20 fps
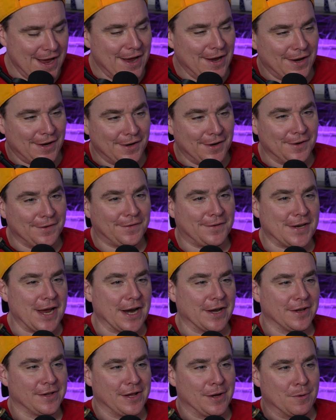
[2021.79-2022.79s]
It is
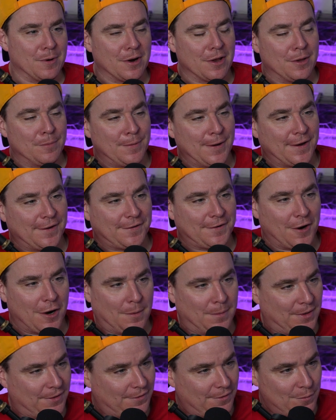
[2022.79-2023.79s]
technically one of the biggest
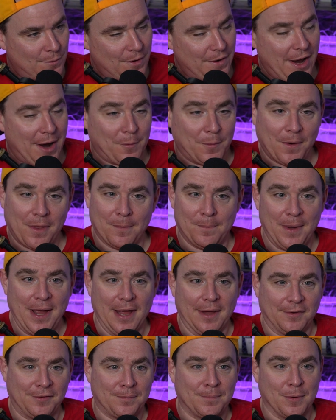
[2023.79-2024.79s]
armies in the world. Not one of the
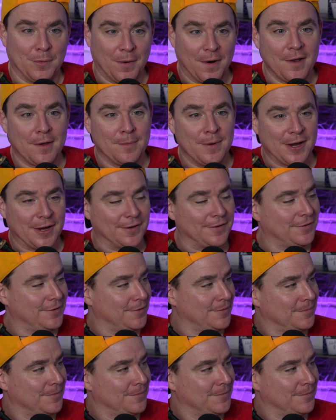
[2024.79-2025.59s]
best, but one of the biggest.